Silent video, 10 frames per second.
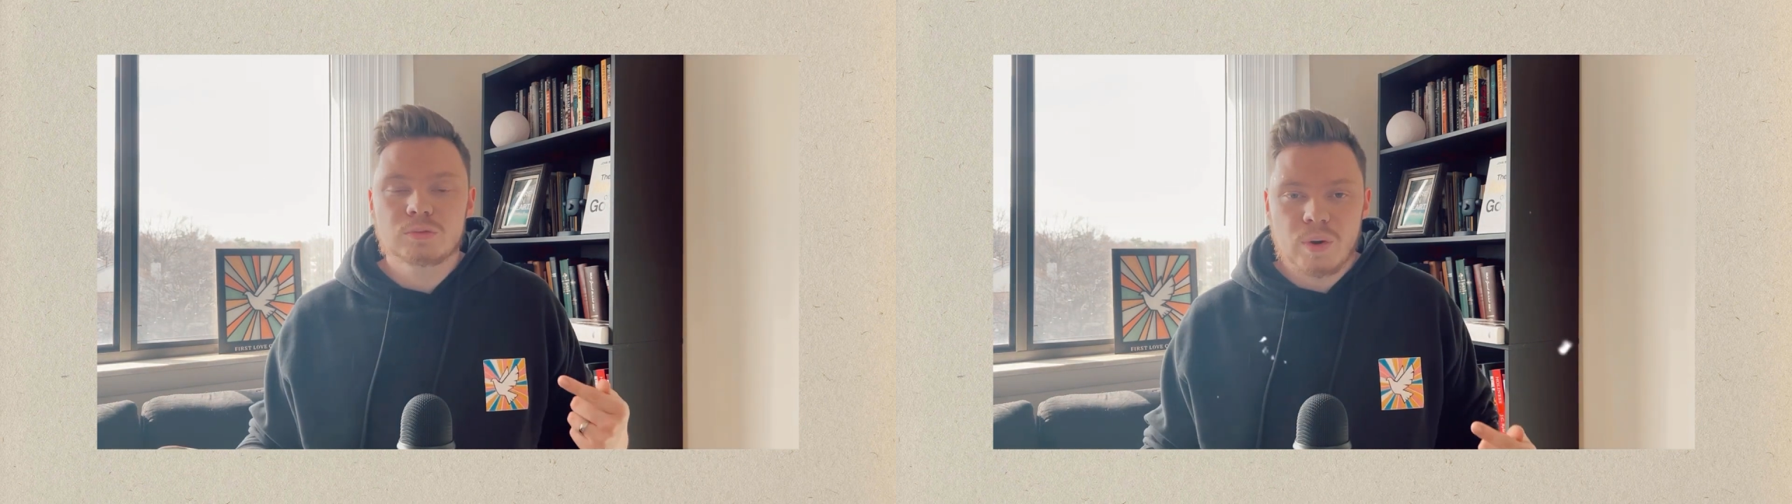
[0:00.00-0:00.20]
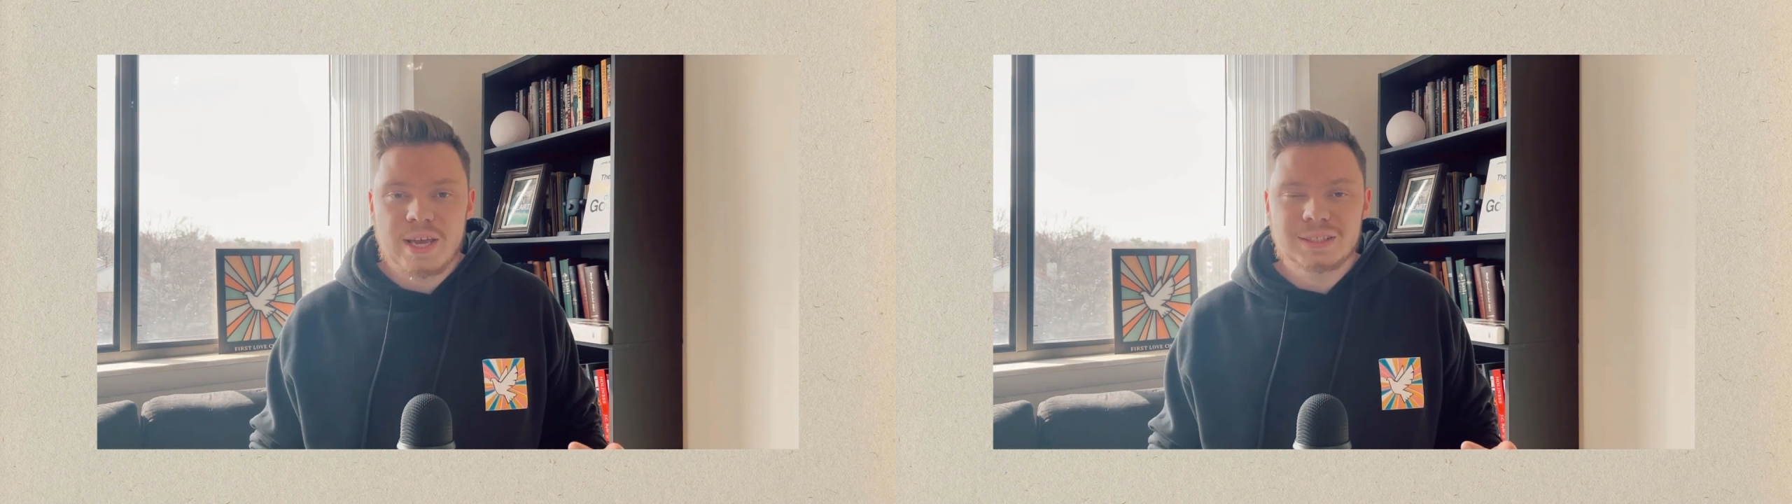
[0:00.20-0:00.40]

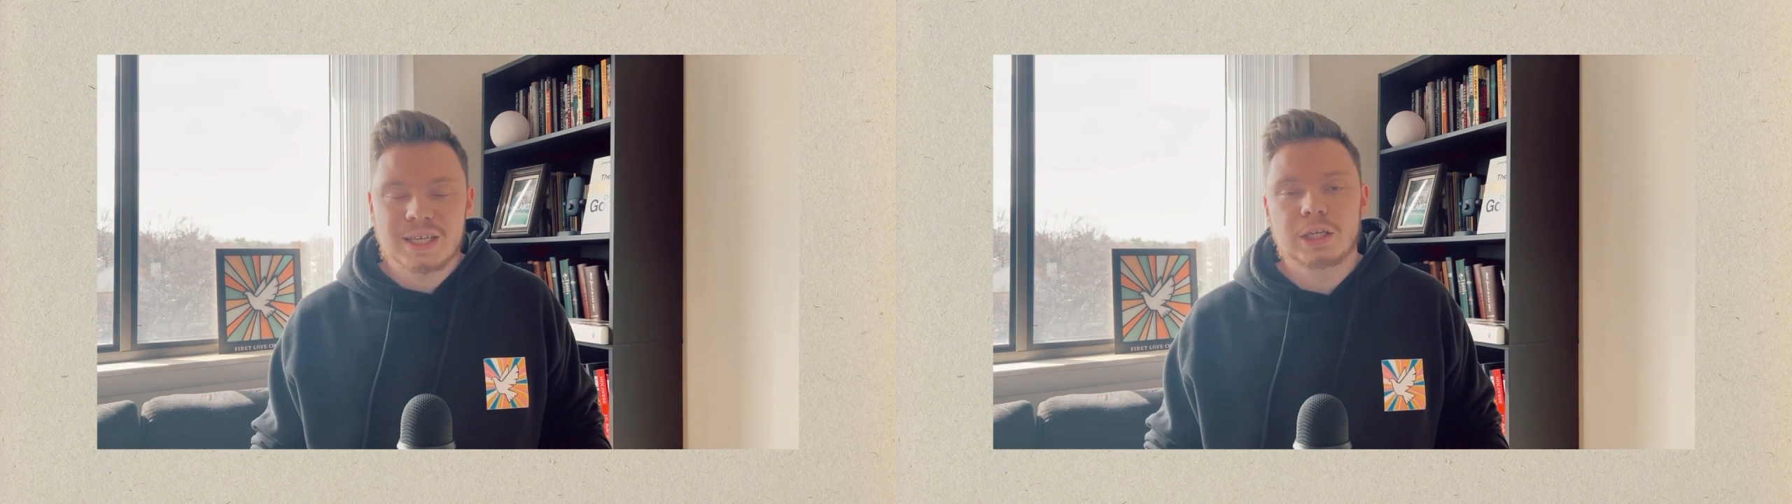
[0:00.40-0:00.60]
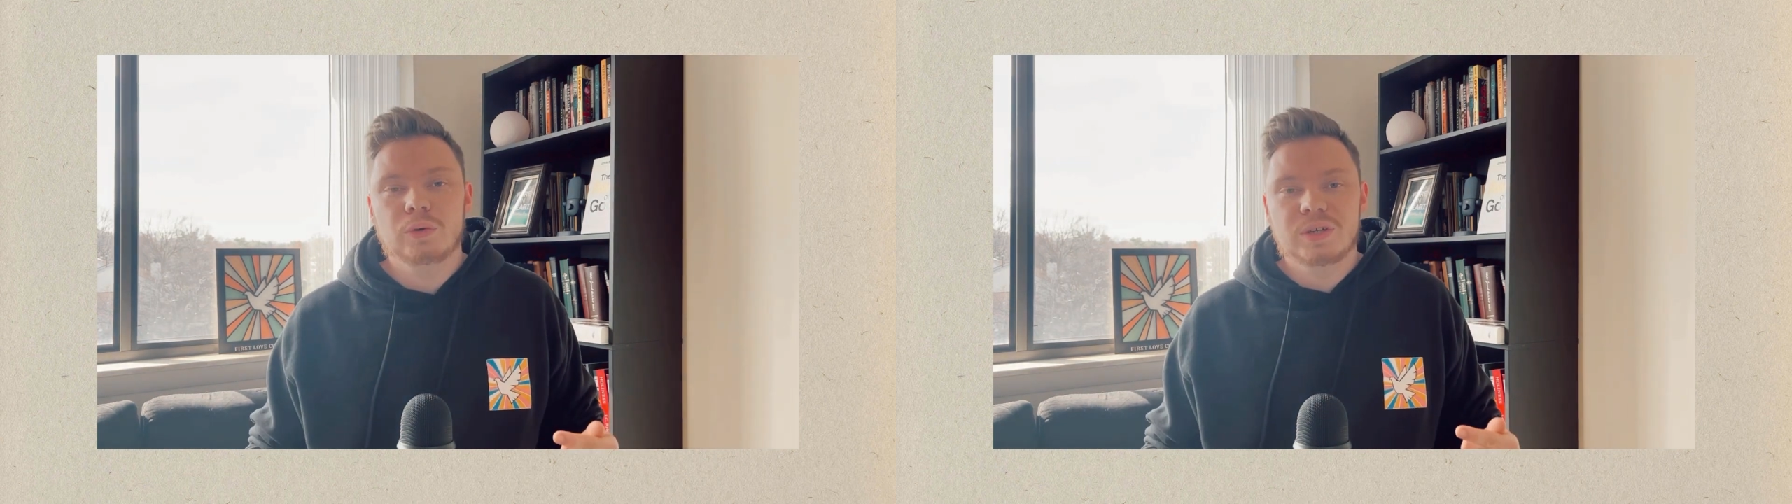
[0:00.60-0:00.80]
ways
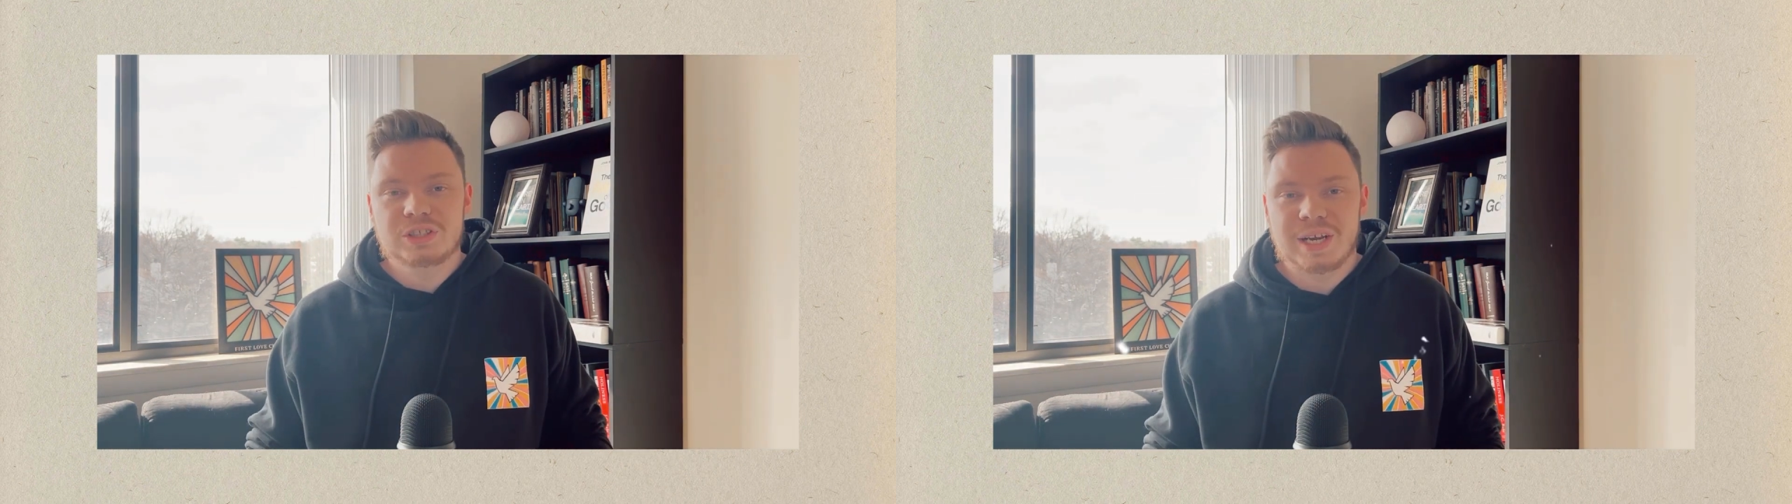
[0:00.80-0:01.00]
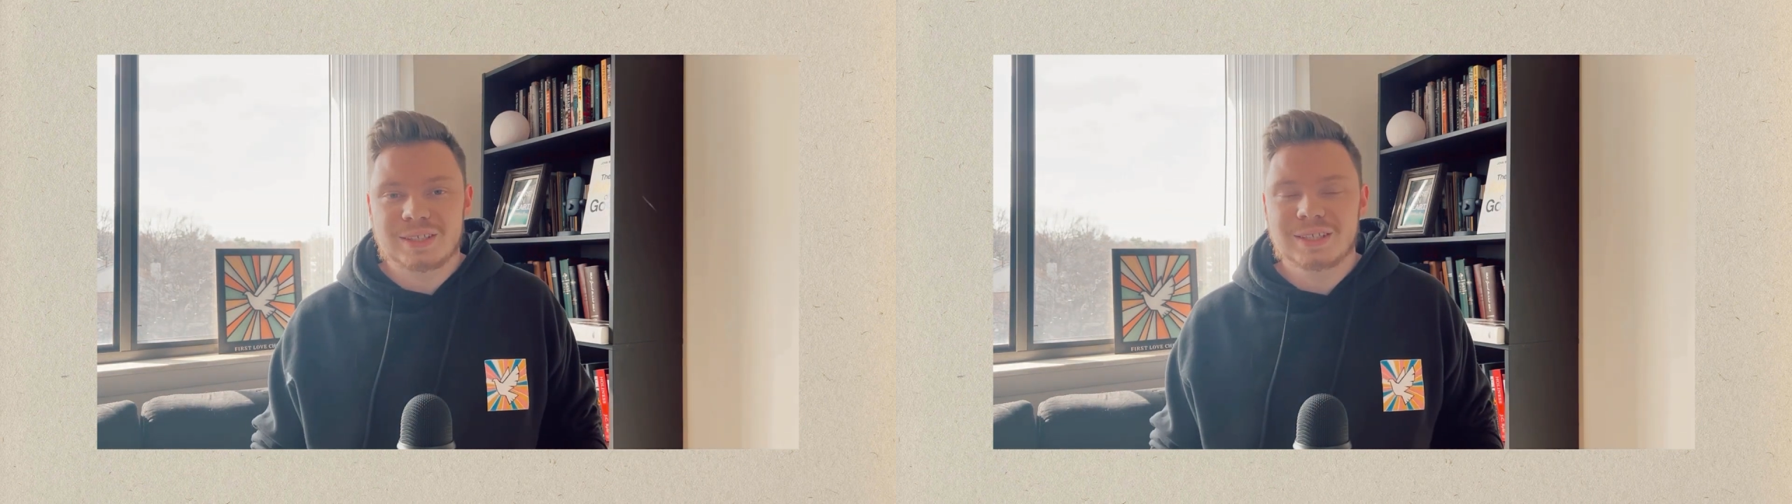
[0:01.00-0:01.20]
and you
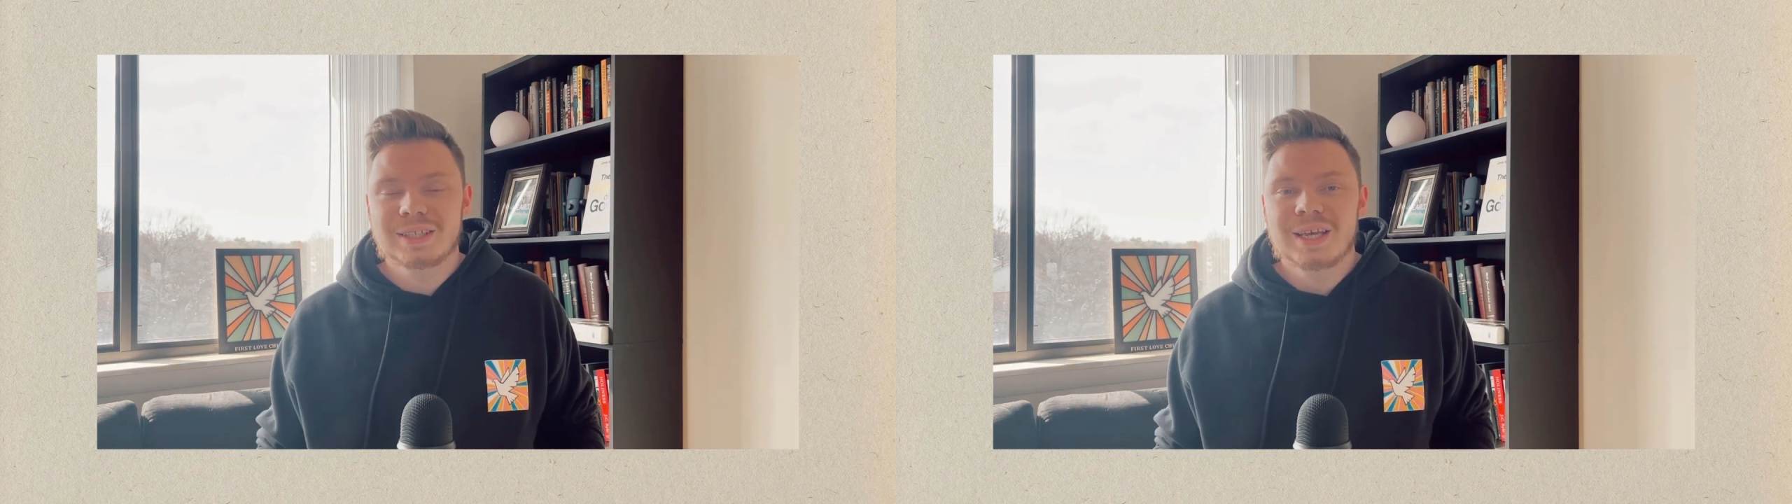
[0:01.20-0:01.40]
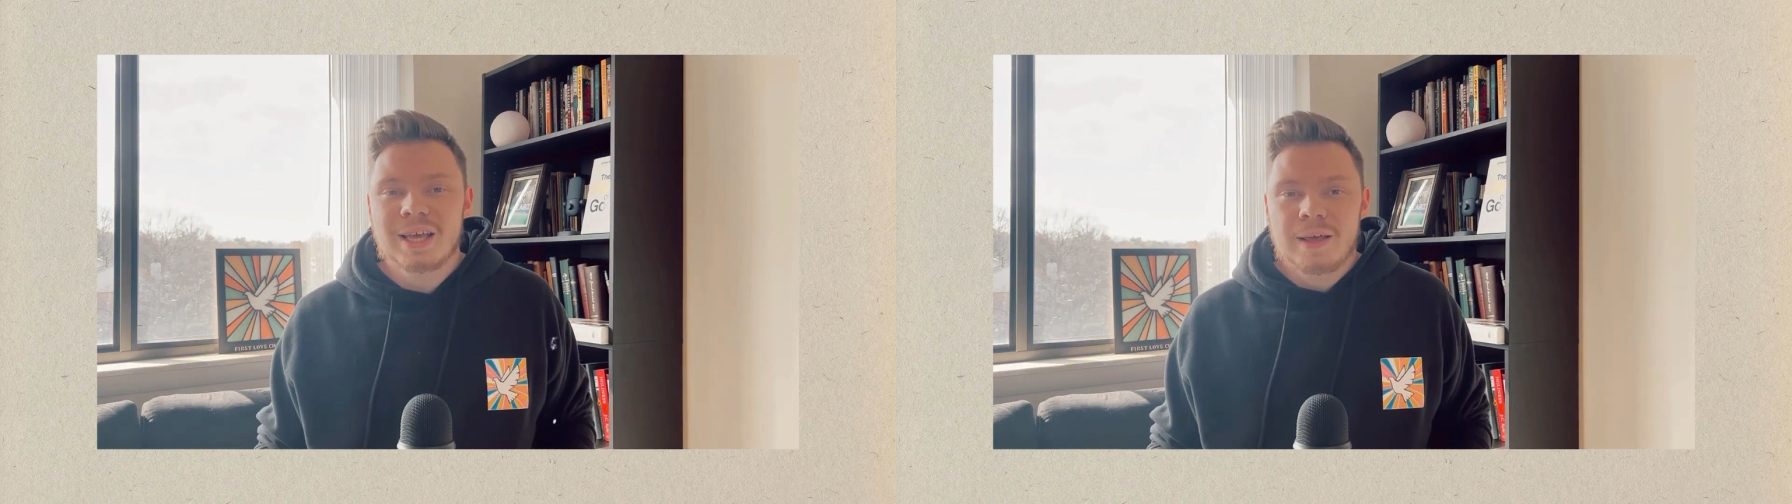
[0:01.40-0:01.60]
rejected